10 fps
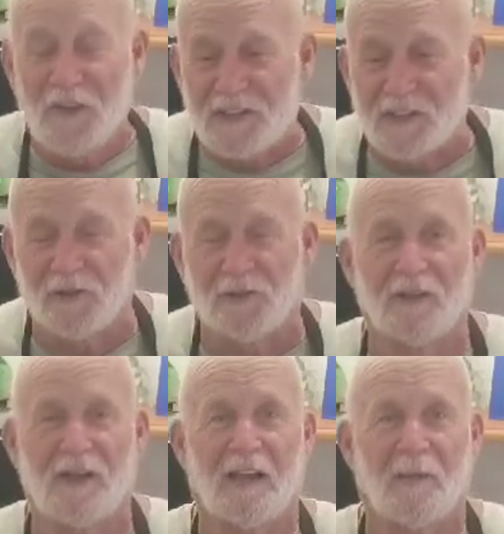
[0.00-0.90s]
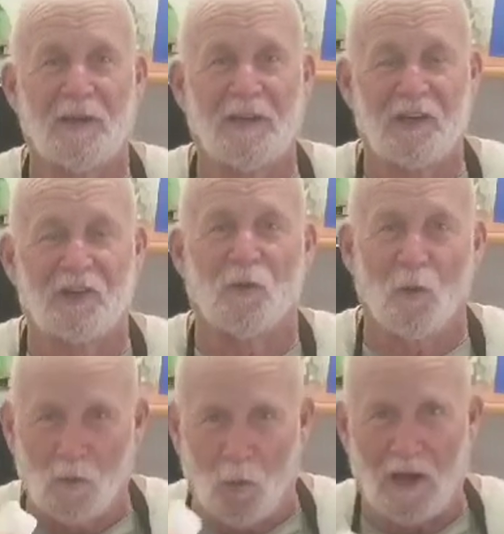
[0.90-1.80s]
physical
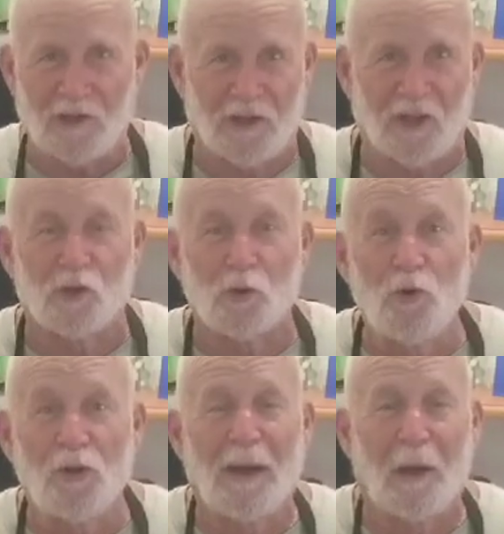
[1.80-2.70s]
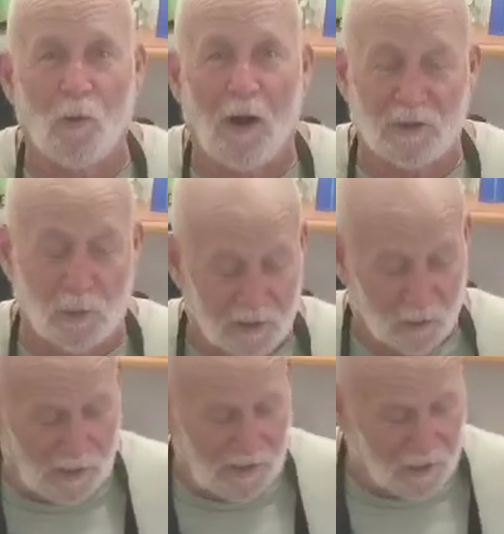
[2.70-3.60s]
documentation. Watch it. The truth about
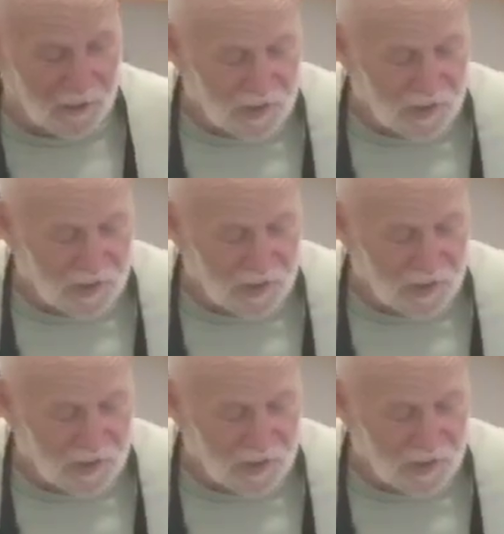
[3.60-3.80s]
Roswell is quite